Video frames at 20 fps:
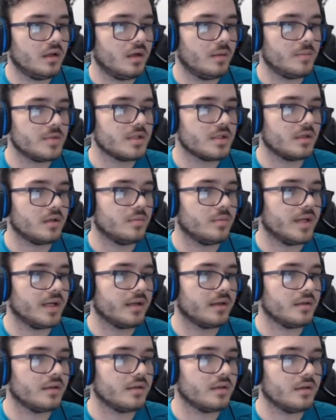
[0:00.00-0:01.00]
I'm just gonna go
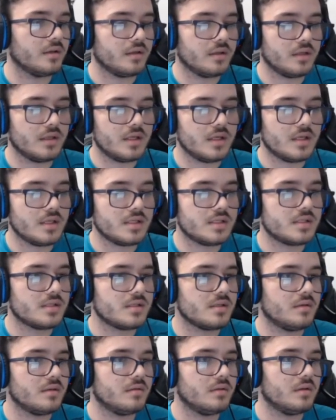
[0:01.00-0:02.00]
back into
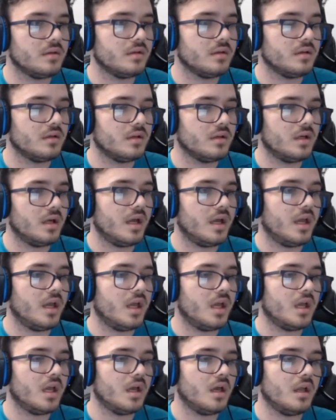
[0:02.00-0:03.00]
this.
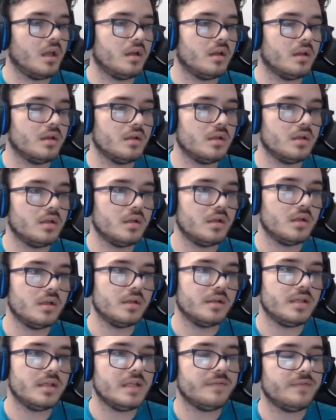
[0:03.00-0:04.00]
And
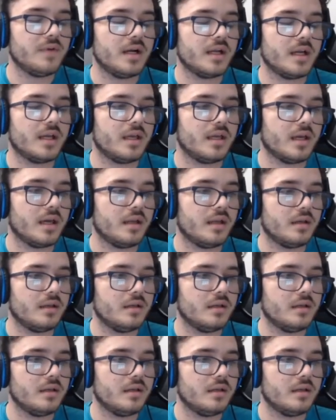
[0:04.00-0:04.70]
Defog again.